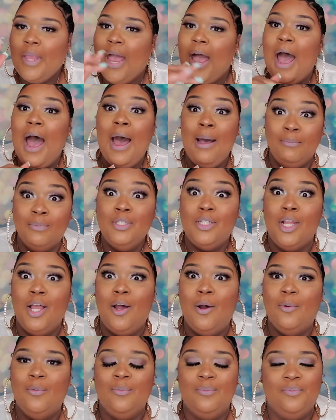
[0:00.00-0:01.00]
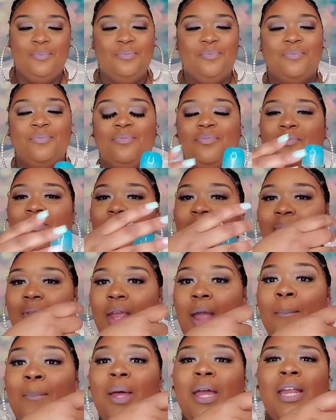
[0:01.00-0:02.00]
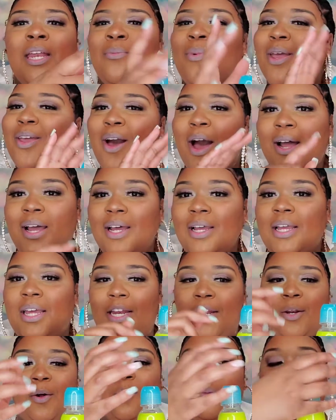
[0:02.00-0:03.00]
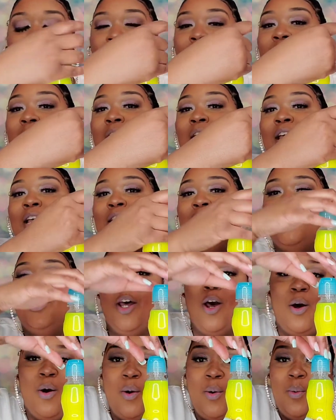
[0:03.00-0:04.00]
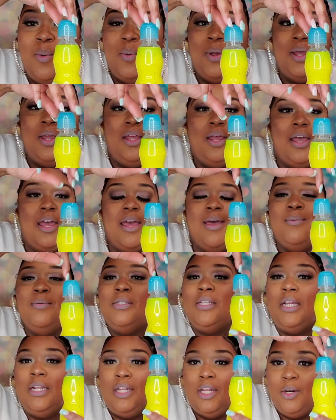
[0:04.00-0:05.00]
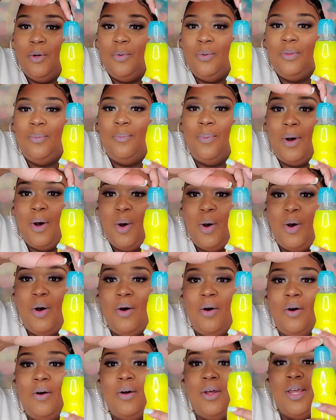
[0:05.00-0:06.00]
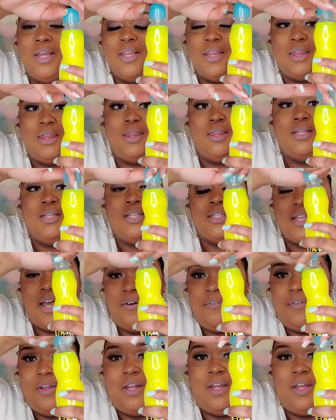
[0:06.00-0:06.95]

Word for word: I'm slow. But anyway, y'all couldn't get it open. So it was a little ball and stuff in